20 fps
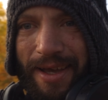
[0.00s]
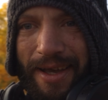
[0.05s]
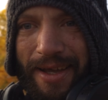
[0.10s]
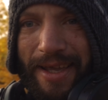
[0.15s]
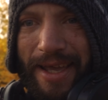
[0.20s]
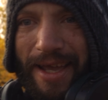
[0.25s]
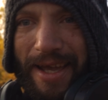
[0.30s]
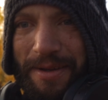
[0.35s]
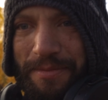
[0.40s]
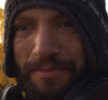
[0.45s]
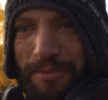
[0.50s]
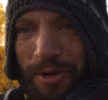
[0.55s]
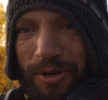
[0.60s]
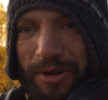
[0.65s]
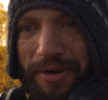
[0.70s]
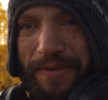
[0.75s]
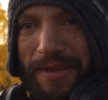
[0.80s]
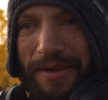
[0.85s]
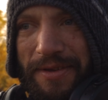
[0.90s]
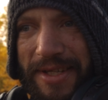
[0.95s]
Again,
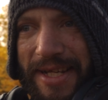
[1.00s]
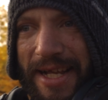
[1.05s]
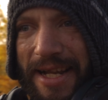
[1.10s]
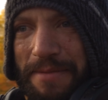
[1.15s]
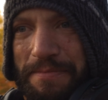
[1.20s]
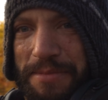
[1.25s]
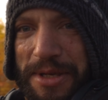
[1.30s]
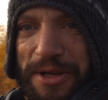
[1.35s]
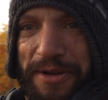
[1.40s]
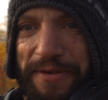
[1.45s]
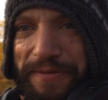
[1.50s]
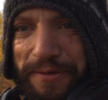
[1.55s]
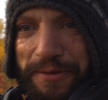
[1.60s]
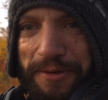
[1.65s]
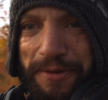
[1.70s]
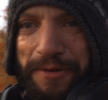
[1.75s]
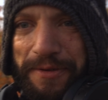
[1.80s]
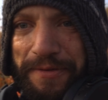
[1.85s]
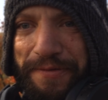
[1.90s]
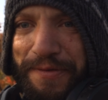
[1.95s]
more of those kind of
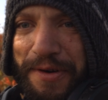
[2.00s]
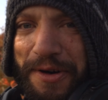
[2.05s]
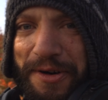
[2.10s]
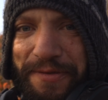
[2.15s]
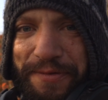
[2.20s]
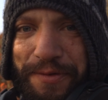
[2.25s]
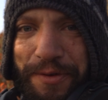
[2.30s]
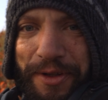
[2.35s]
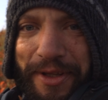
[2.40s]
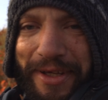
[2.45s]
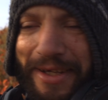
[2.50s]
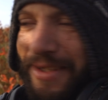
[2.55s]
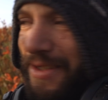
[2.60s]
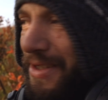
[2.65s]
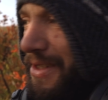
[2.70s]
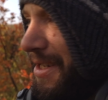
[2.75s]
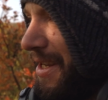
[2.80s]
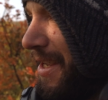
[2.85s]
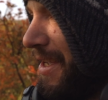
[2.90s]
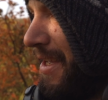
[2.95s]
beautiful fall
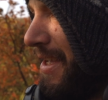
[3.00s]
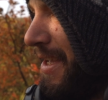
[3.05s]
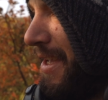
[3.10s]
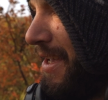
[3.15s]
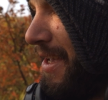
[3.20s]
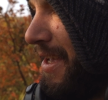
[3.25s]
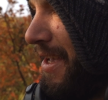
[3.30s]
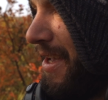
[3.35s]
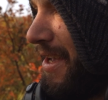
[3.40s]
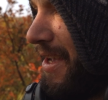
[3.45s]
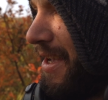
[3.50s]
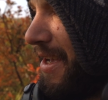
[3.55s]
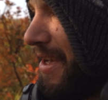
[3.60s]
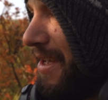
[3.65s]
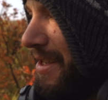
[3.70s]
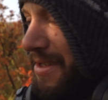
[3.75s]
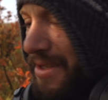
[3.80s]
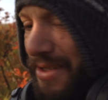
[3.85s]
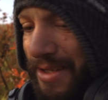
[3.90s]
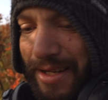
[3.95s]
foliage.
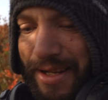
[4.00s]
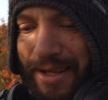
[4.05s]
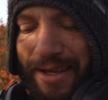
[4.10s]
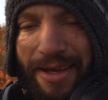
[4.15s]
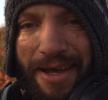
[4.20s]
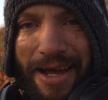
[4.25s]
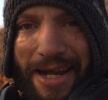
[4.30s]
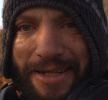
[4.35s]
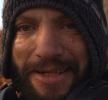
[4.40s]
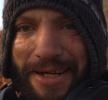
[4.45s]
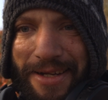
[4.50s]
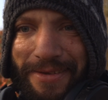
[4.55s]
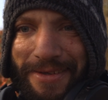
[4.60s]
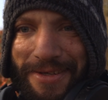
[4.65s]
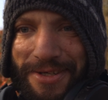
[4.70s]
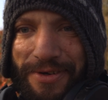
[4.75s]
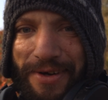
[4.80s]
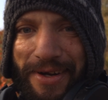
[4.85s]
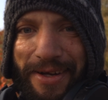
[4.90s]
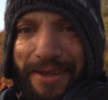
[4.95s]
And just gonna hike down
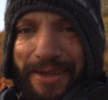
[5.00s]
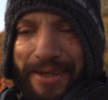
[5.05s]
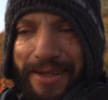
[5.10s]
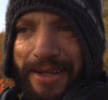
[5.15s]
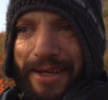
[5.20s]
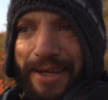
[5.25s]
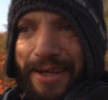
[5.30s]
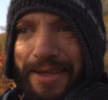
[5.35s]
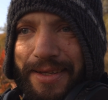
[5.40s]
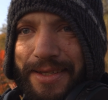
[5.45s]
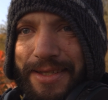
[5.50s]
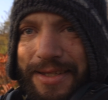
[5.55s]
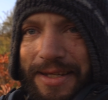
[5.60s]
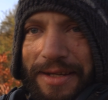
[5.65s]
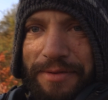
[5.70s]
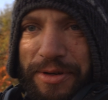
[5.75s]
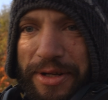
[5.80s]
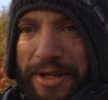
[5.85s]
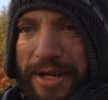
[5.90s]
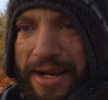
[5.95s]
this trail and
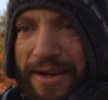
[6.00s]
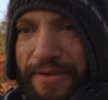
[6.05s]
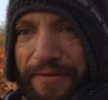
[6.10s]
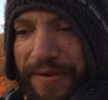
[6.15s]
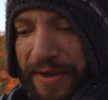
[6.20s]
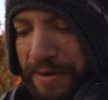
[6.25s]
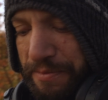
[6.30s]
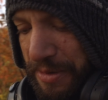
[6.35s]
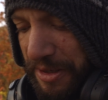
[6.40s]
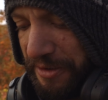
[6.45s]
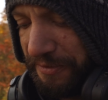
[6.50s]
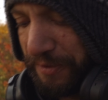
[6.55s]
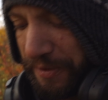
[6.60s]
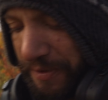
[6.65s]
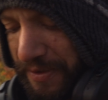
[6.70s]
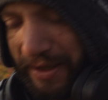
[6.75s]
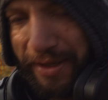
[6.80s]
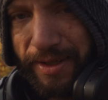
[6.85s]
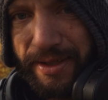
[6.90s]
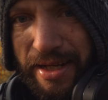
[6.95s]
see what kind of
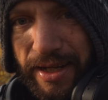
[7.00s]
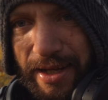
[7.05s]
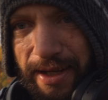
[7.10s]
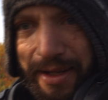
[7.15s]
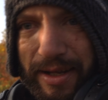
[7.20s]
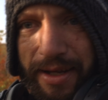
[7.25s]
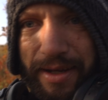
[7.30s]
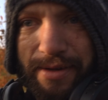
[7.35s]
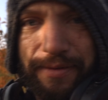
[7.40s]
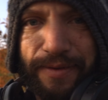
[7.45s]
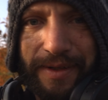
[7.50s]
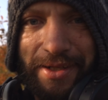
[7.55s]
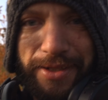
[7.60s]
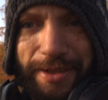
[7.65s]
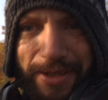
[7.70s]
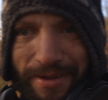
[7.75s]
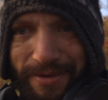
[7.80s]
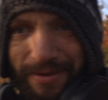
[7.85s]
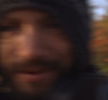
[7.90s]
beautiful things I can run into.